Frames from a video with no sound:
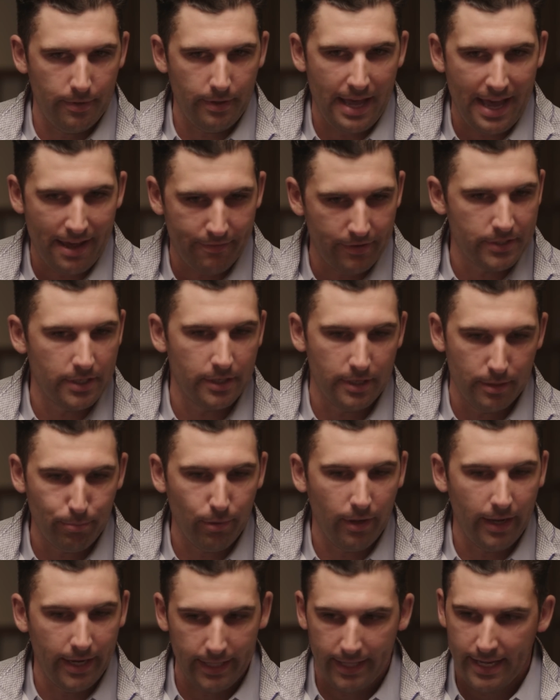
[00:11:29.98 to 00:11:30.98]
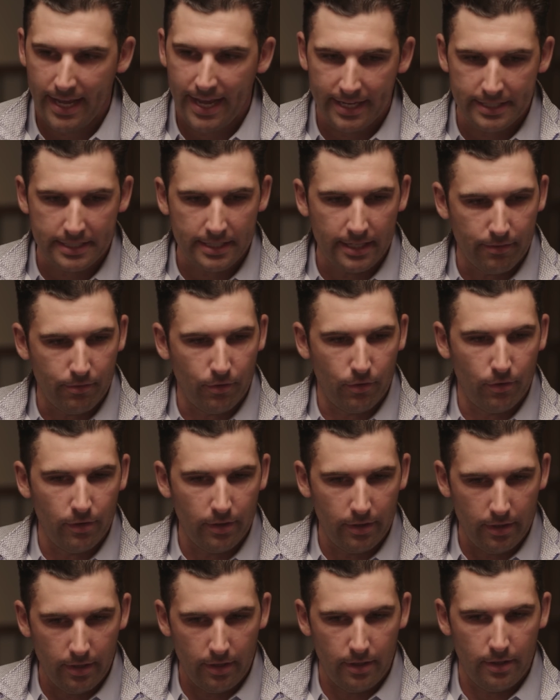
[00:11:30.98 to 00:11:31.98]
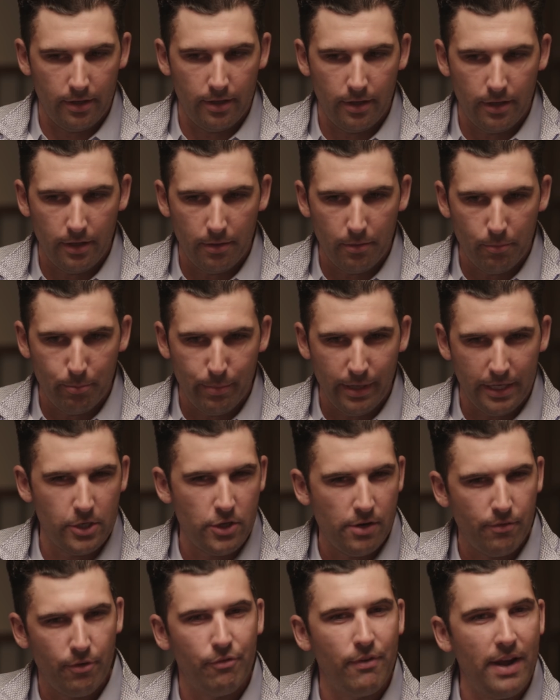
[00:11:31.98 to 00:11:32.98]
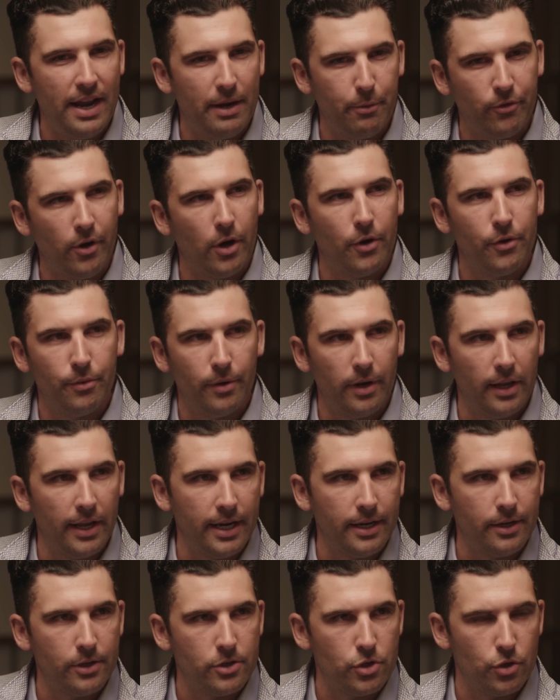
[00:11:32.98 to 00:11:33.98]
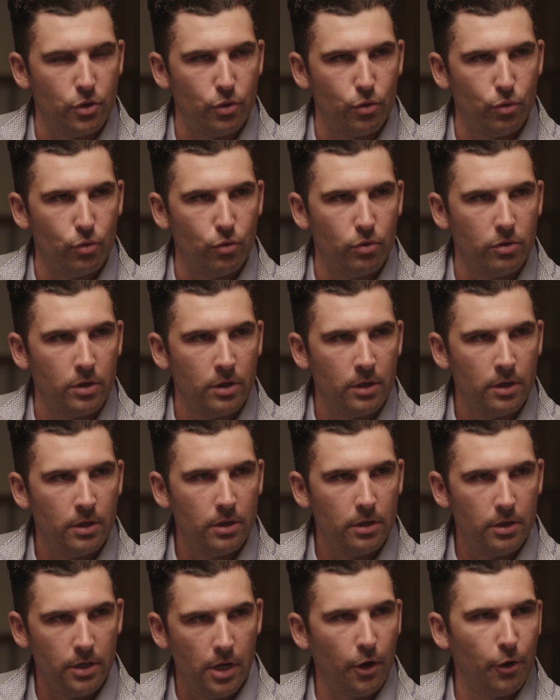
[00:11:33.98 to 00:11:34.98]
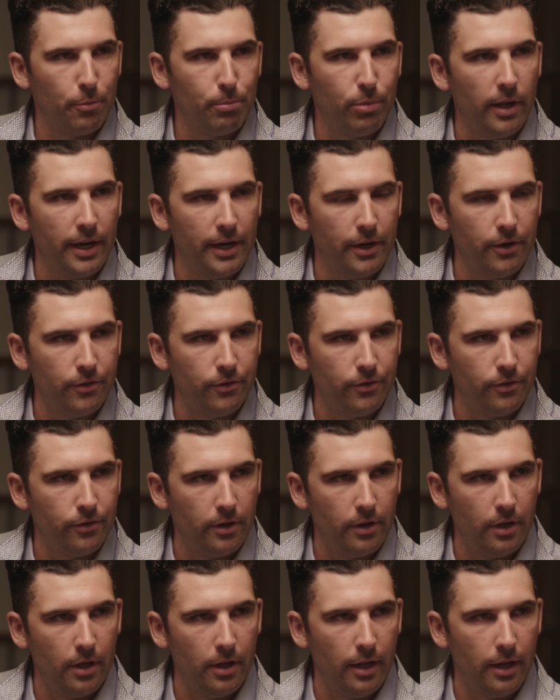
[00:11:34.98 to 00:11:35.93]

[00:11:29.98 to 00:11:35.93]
obviously you played at the highest level, but did you ever find it was hard to relate to younger players?